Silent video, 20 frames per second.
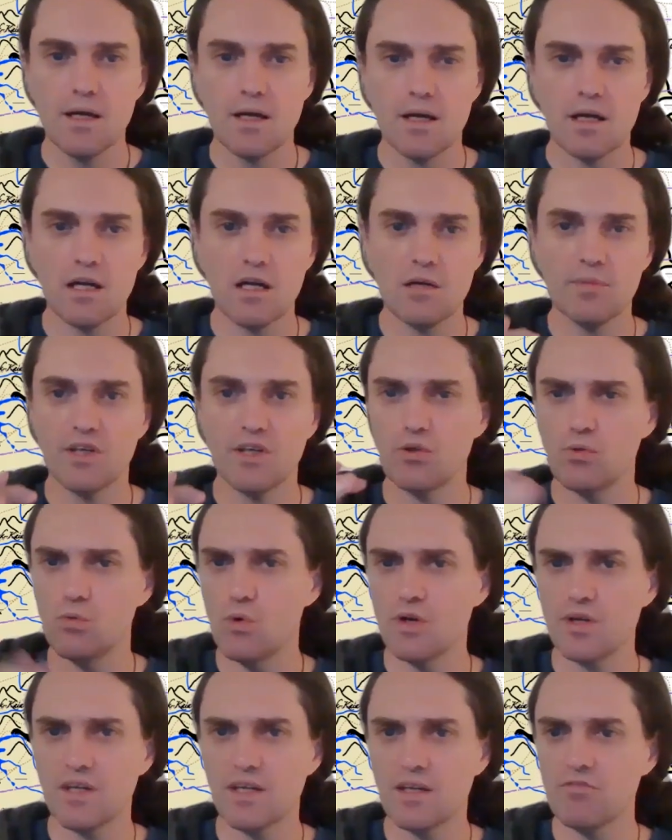and you're
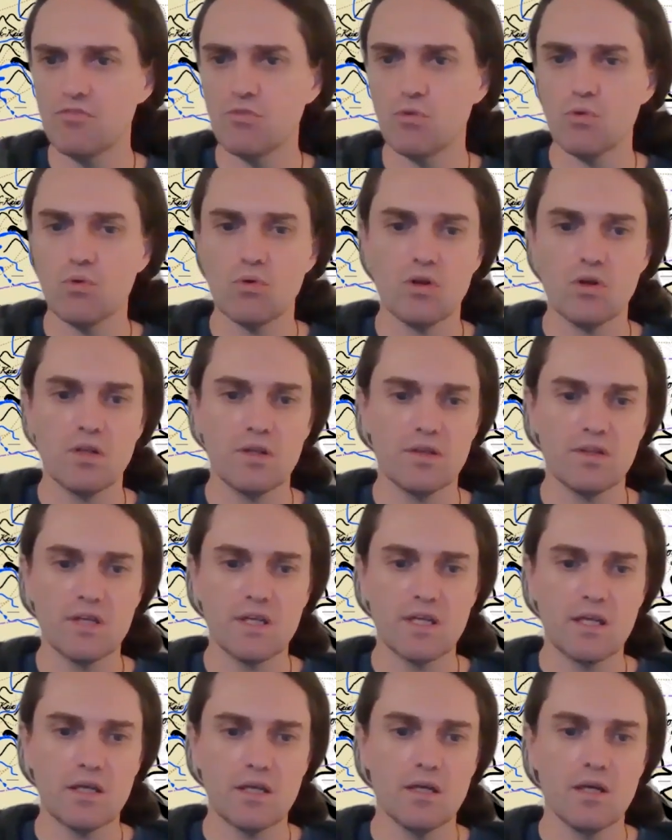working for
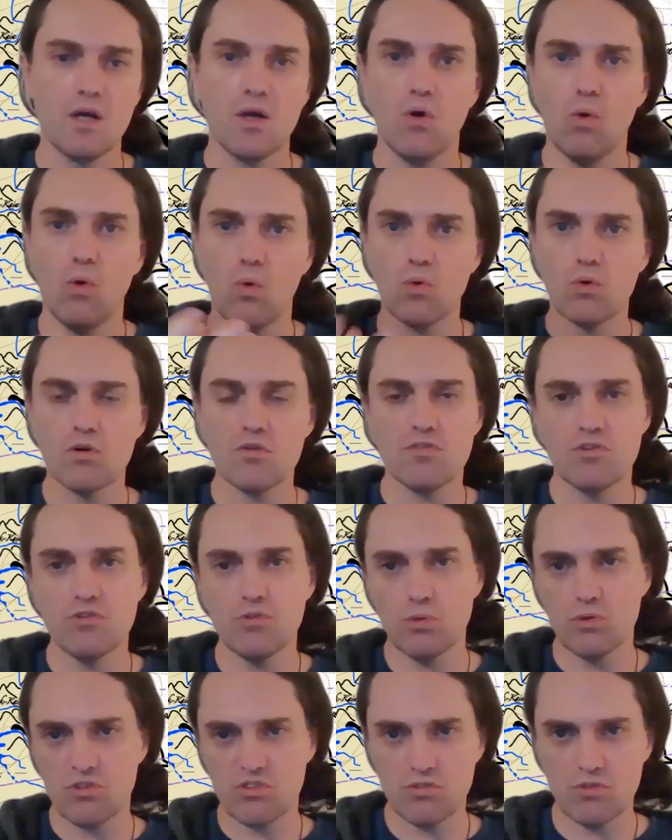the Order of the
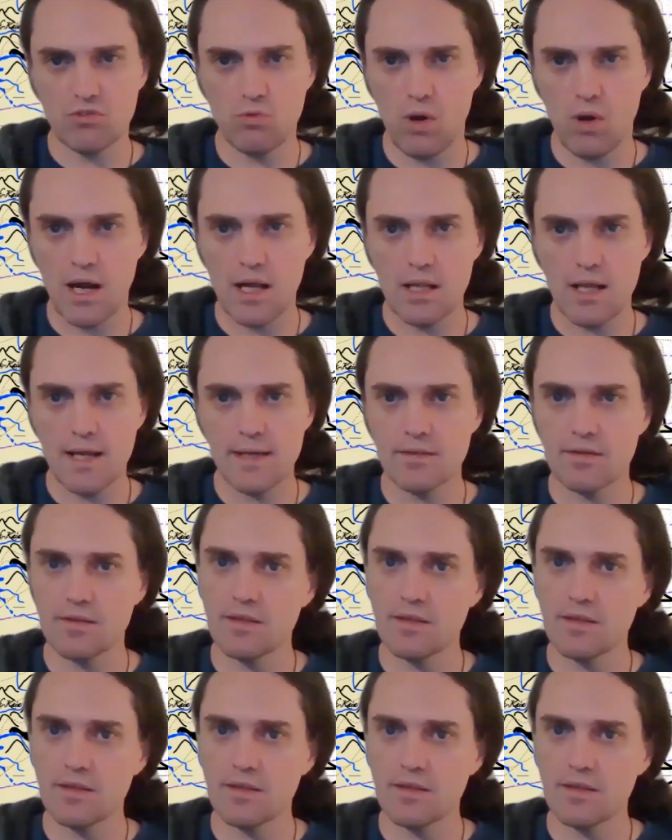Daughters of Twilight,